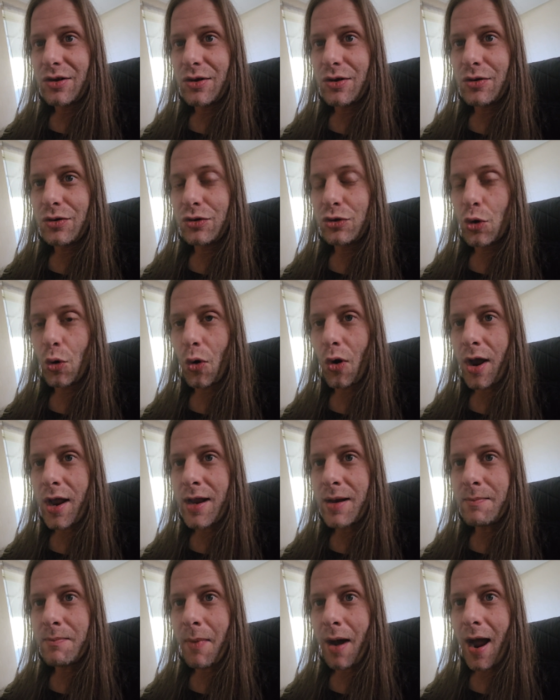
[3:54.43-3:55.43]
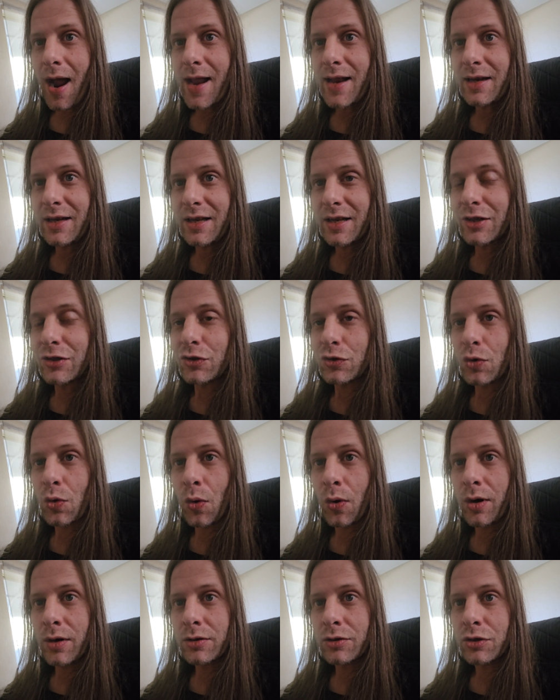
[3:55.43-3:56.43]
Do join my
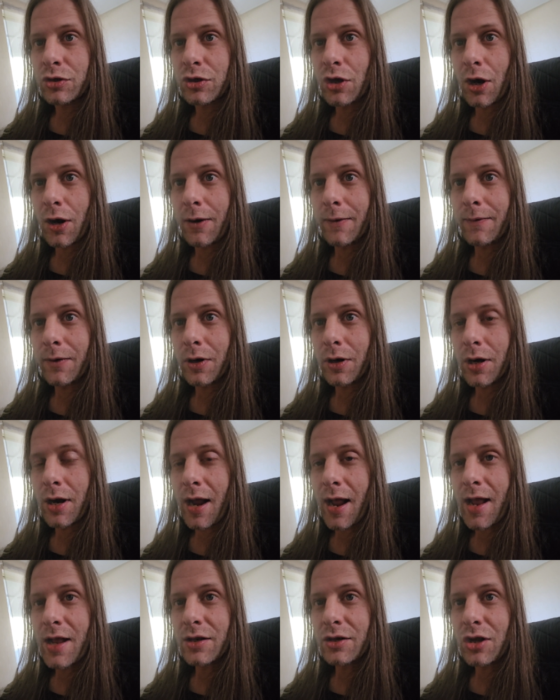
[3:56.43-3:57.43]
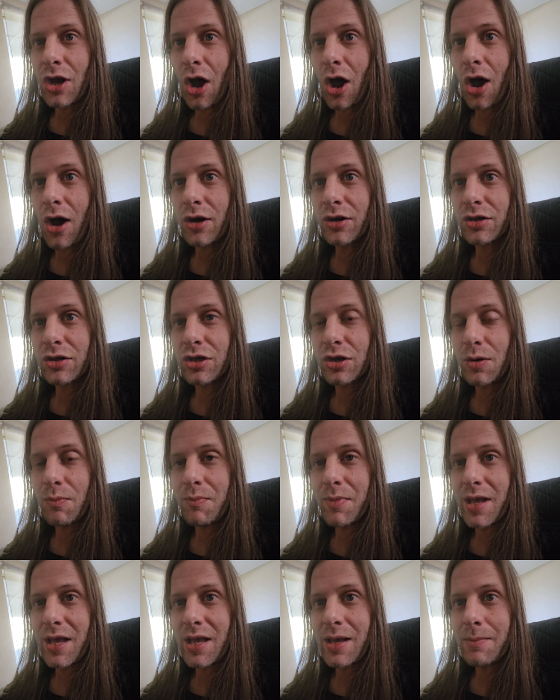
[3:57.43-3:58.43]
Discord server and talk to
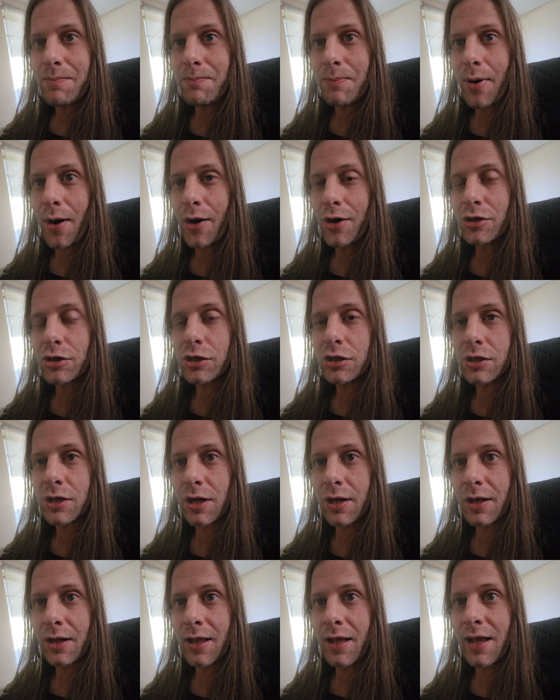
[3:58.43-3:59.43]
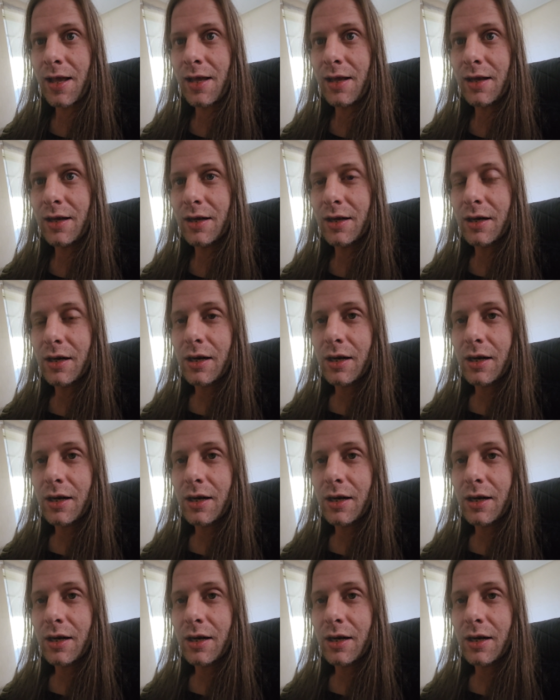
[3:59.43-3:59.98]
me personally.